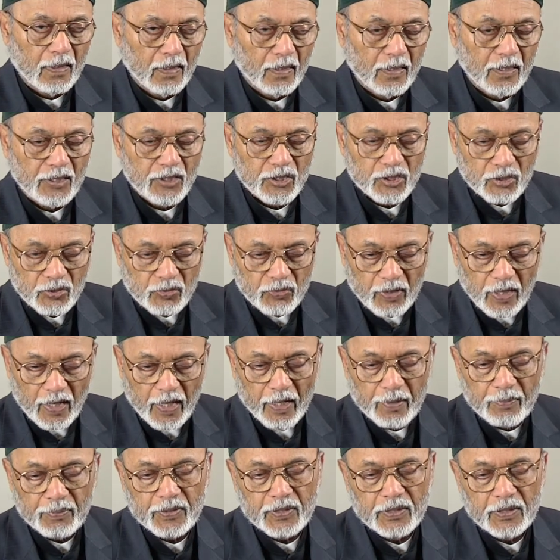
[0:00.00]

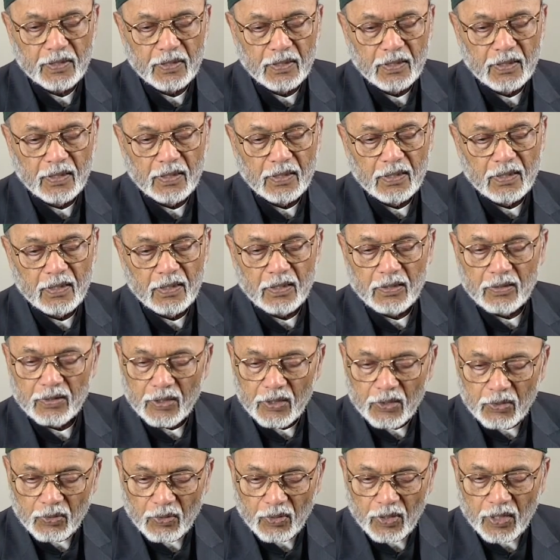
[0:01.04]
Scribes
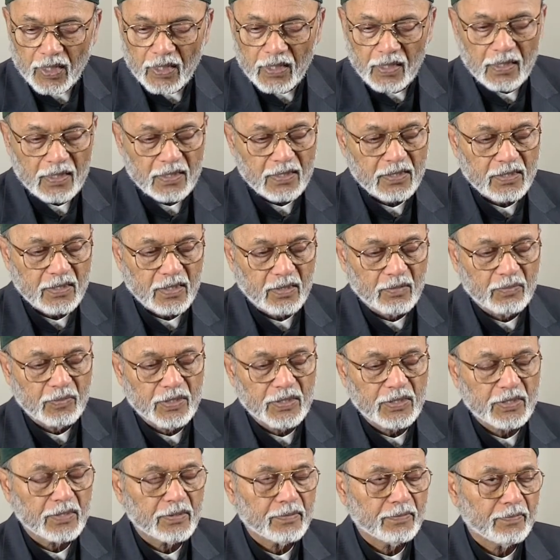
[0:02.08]
recorded his
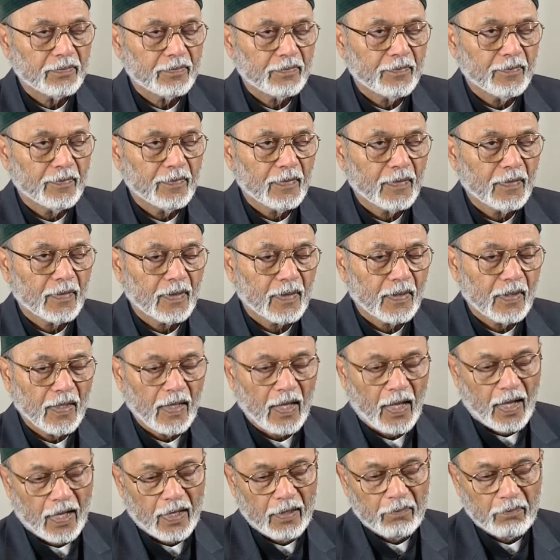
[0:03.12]
sermons
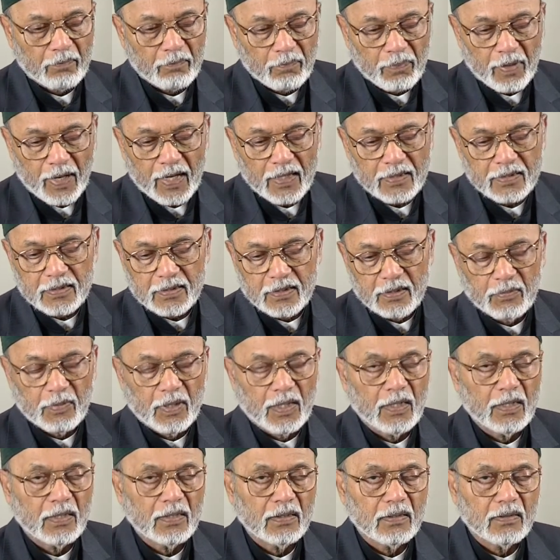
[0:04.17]
and passed them
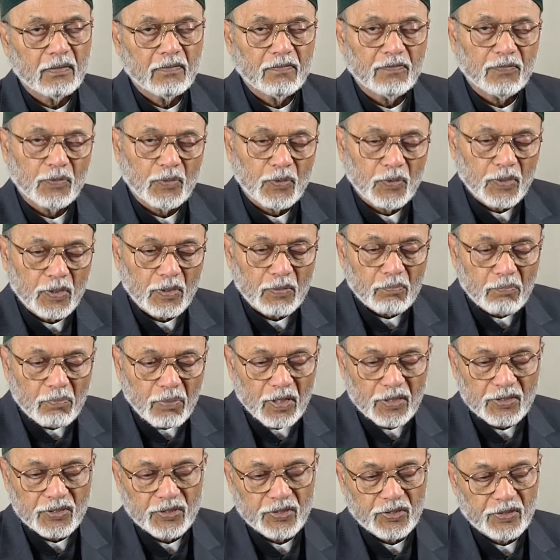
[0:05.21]
on for
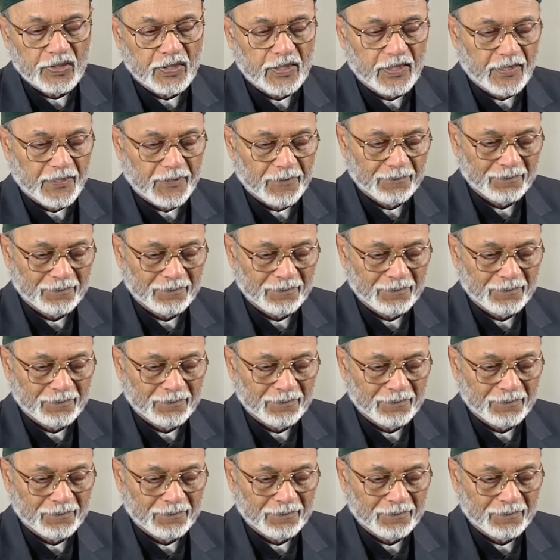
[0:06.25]
posterity.